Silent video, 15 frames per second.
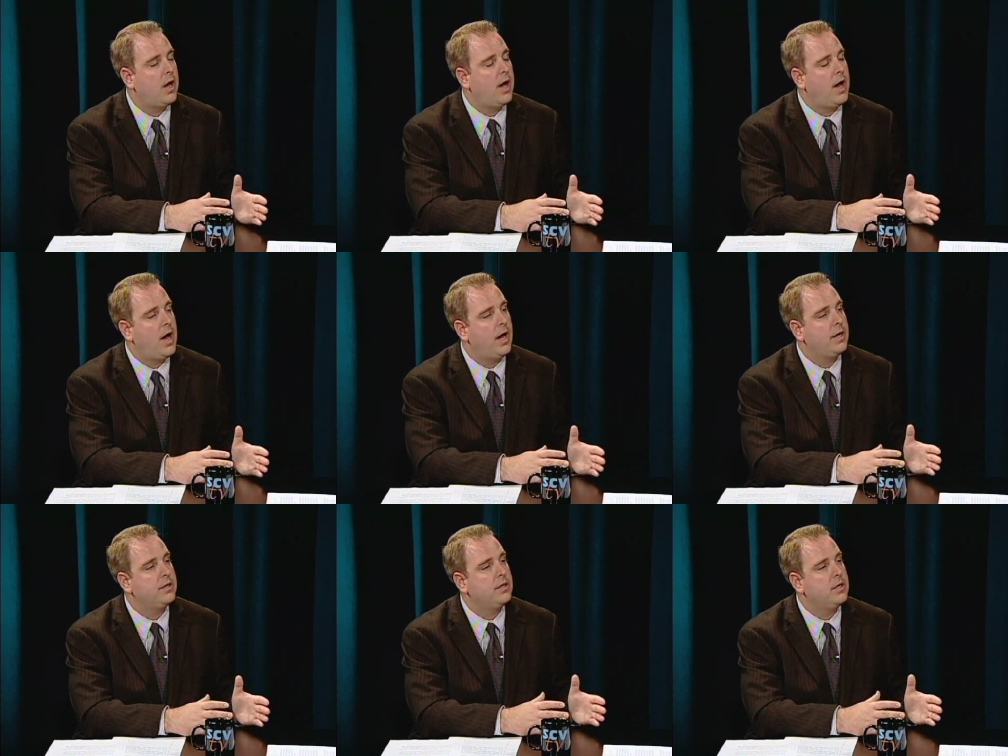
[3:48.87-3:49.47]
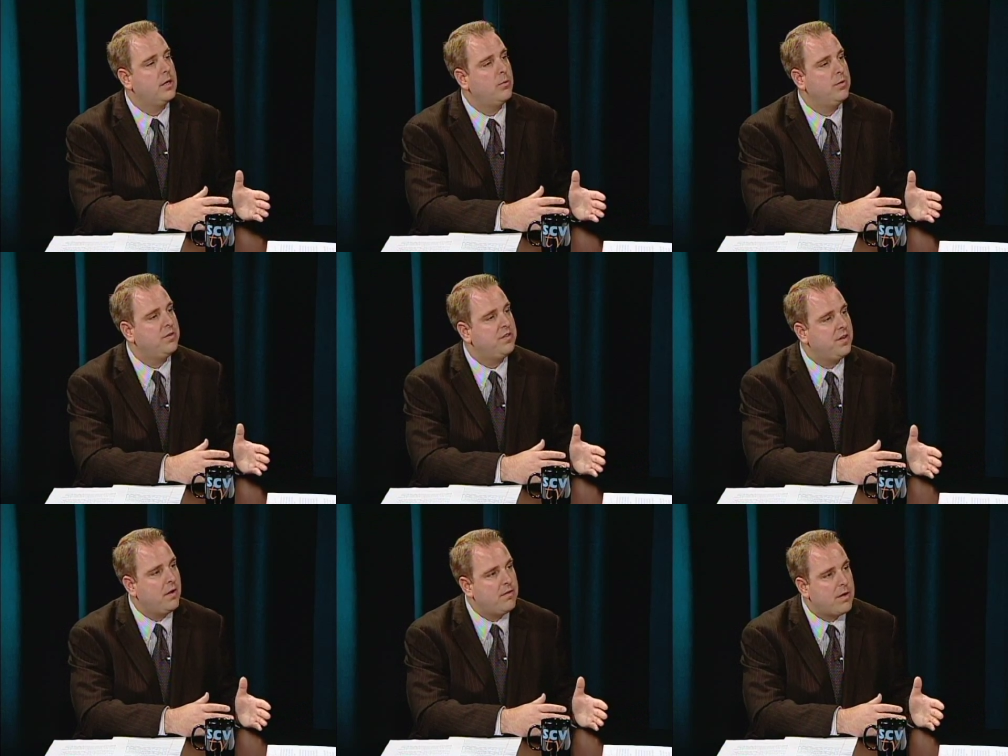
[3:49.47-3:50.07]
it would
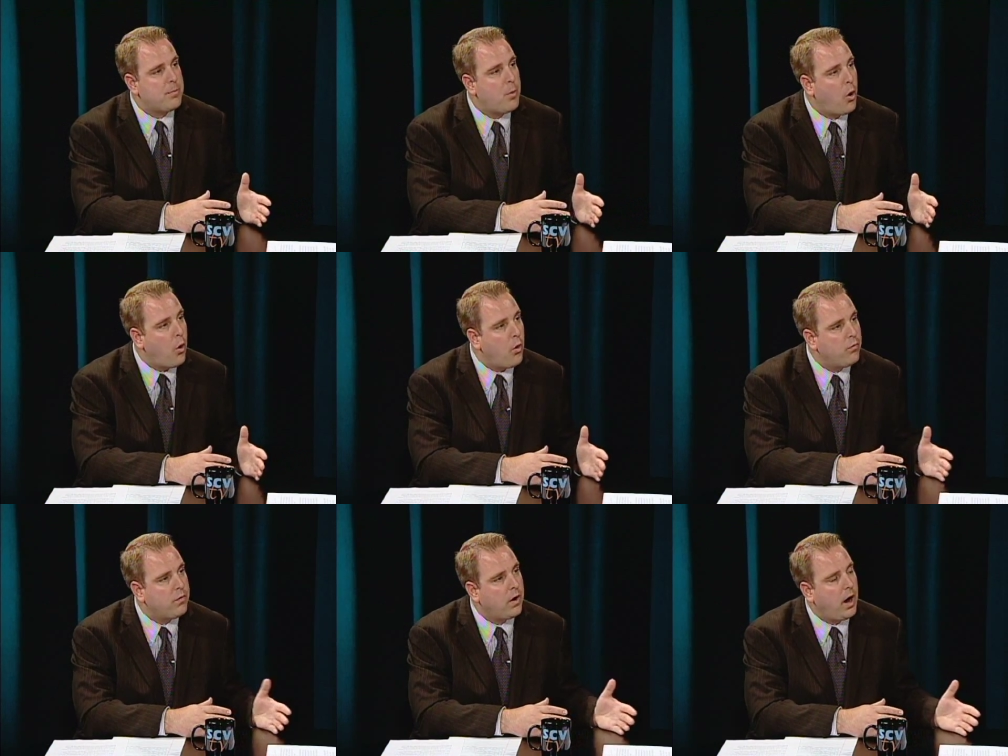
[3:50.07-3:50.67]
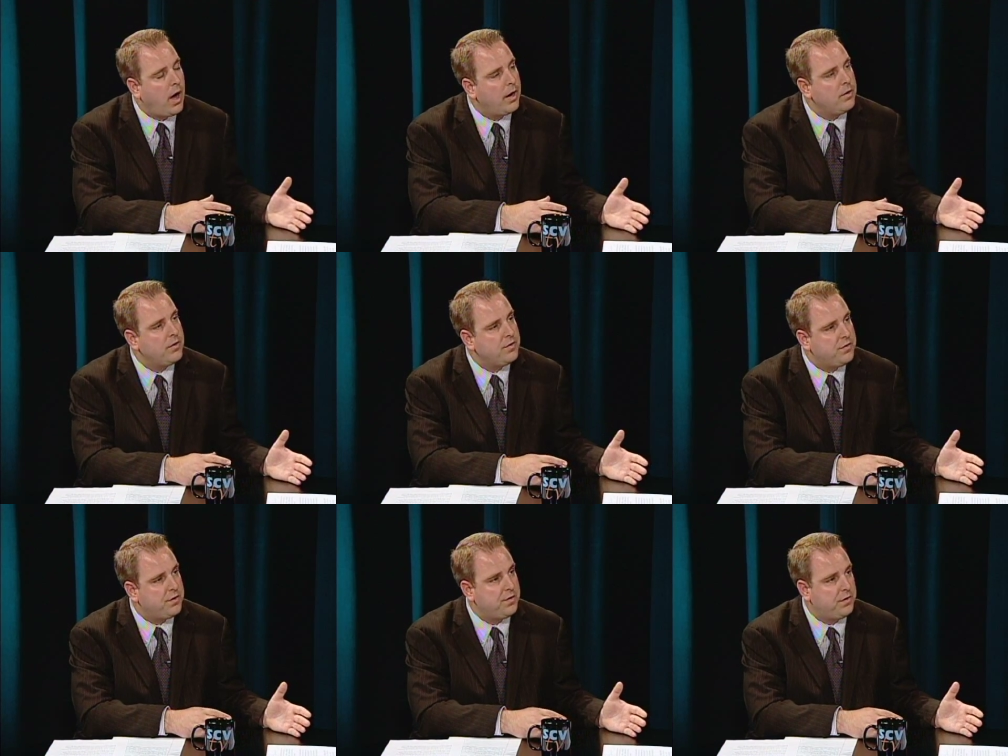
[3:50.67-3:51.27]
save them over
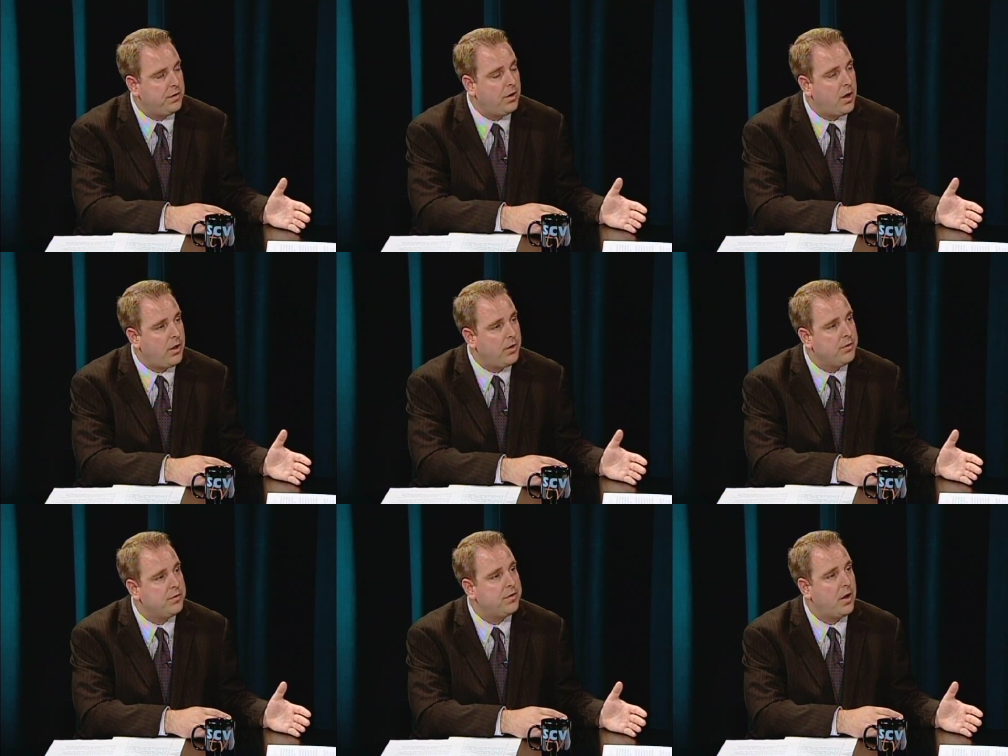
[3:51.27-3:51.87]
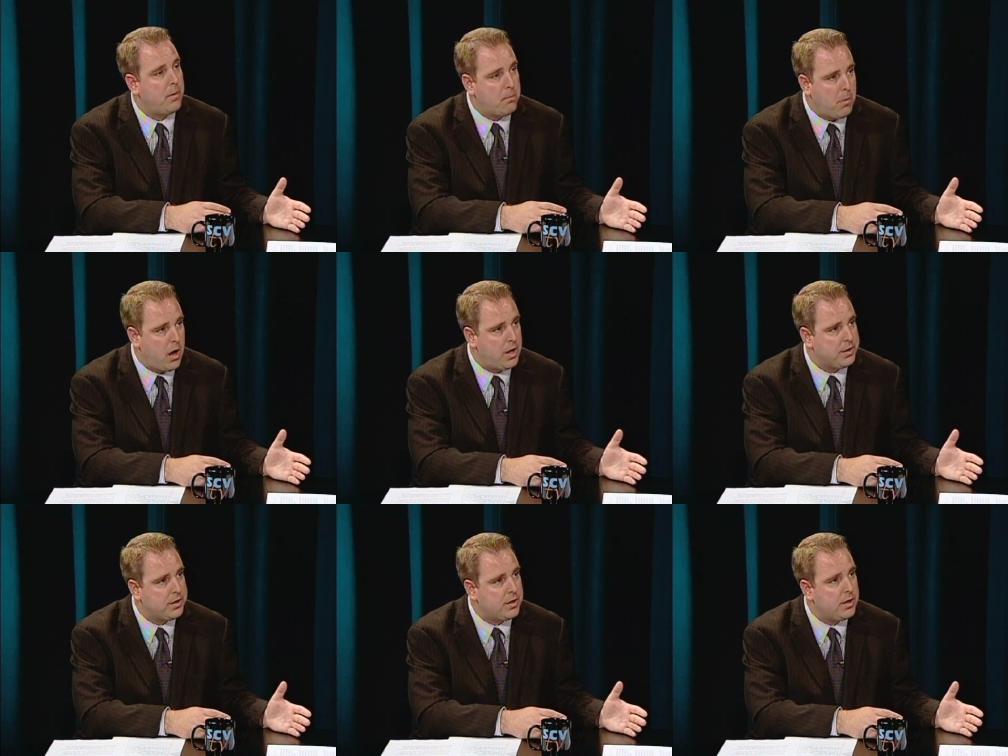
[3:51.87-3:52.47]
$160 a
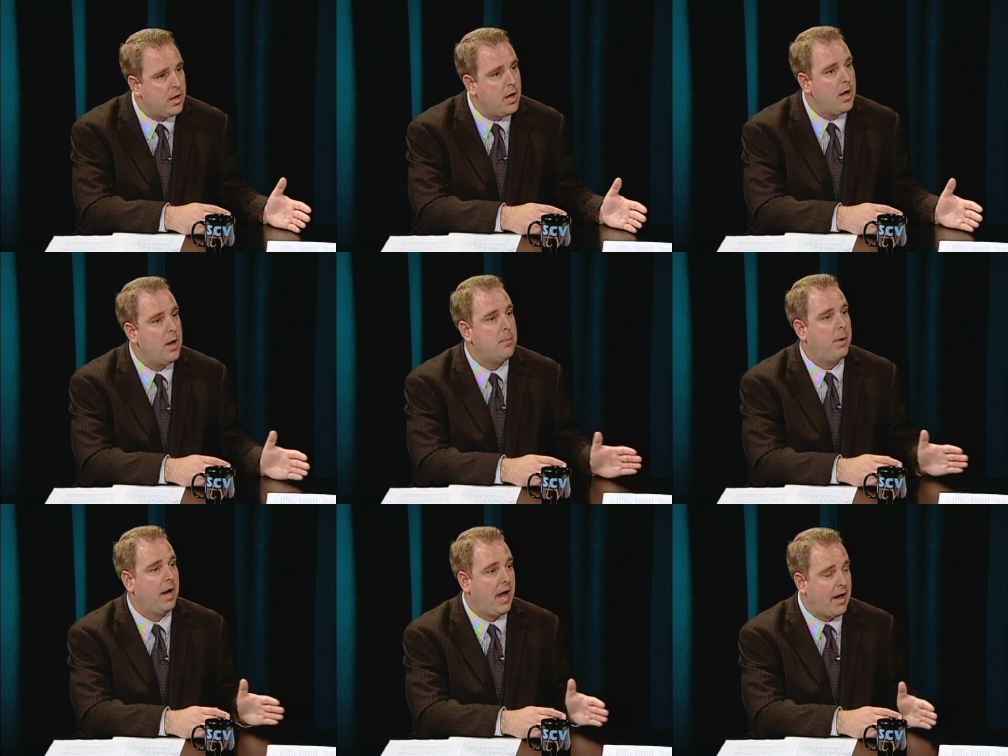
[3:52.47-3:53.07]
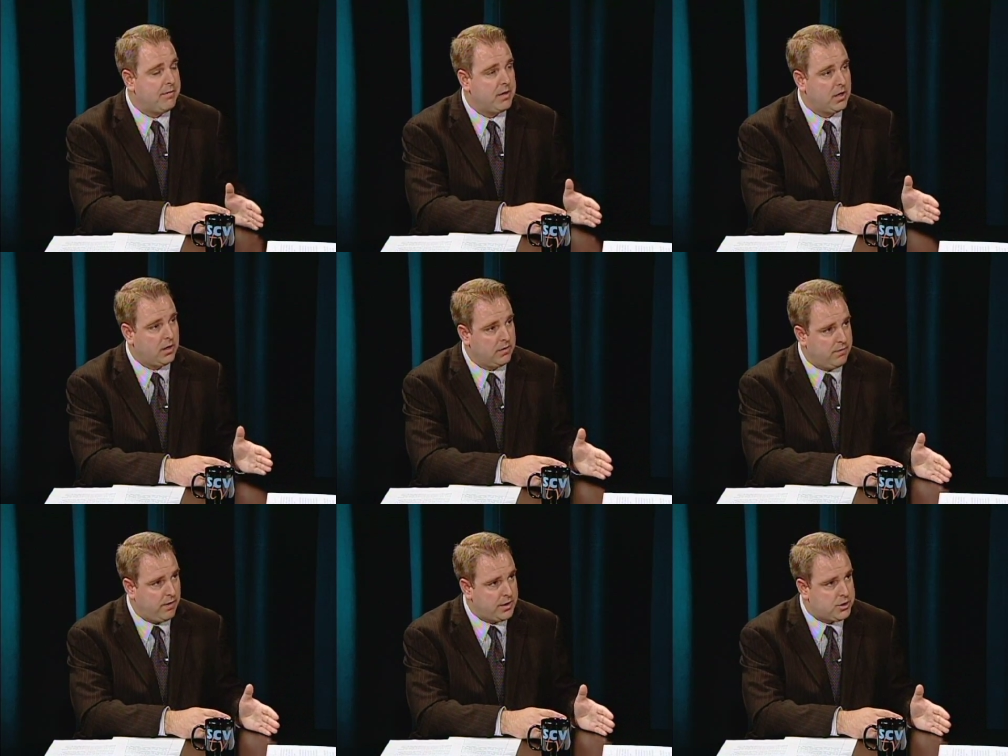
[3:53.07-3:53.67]
month by having a
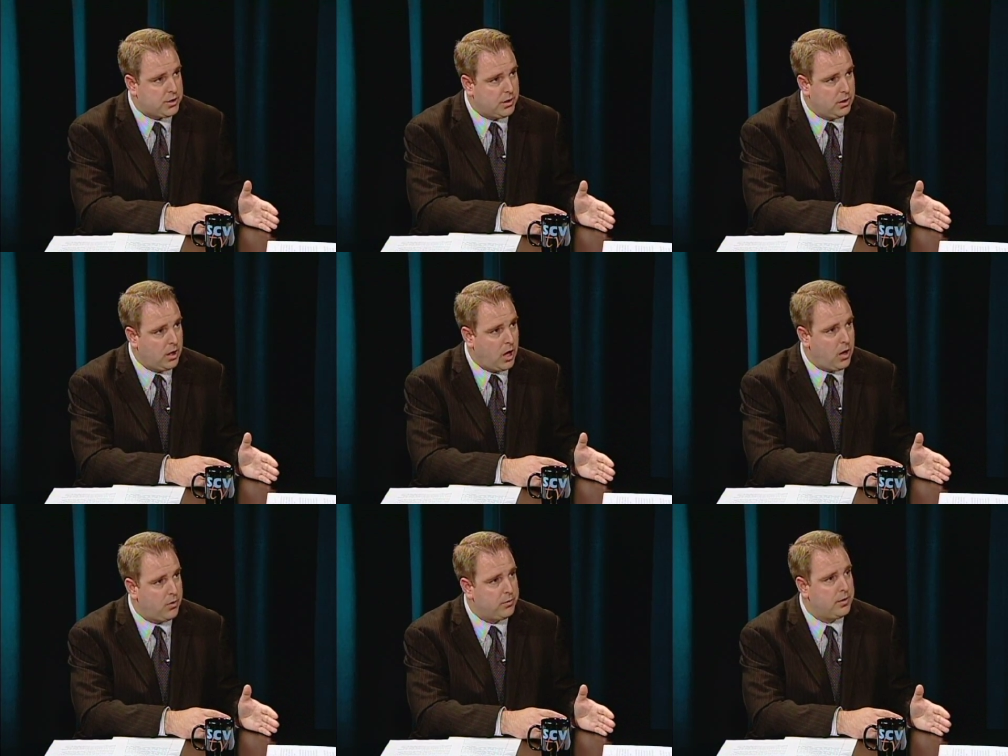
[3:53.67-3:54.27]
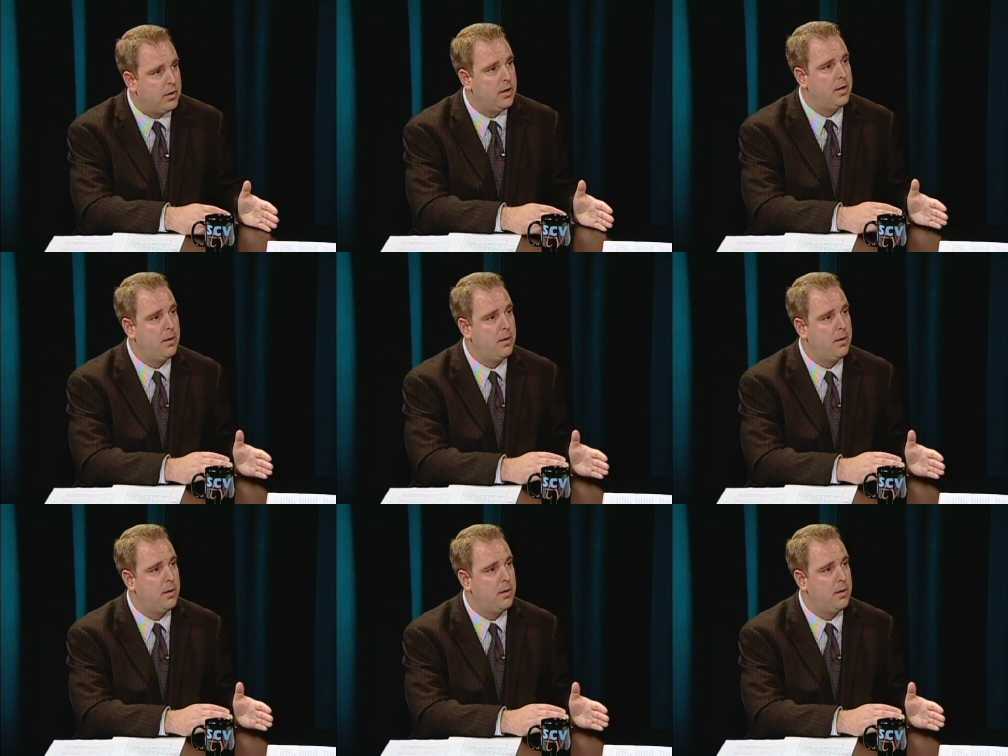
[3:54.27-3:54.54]
conventional loan,